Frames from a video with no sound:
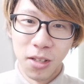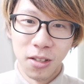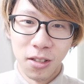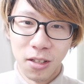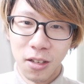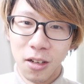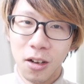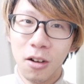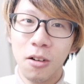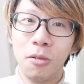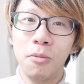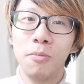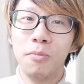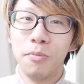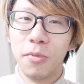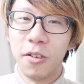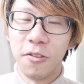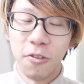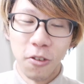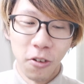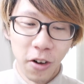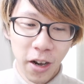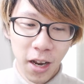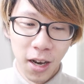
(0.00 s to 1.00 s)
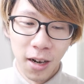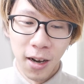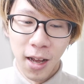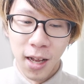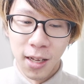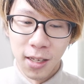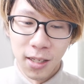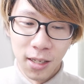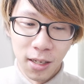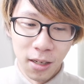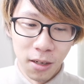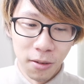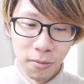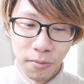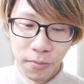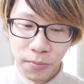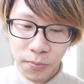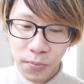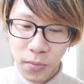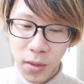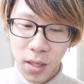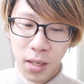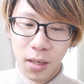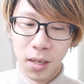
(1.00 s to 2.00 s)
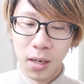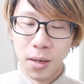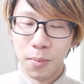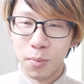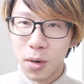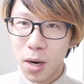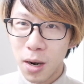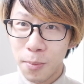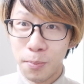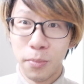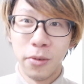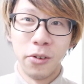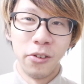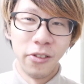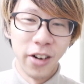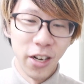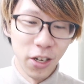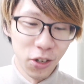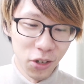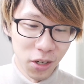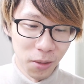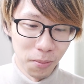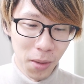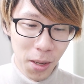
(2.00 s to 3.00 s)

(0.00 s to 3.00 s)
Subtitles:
So beforehand, as a preparation,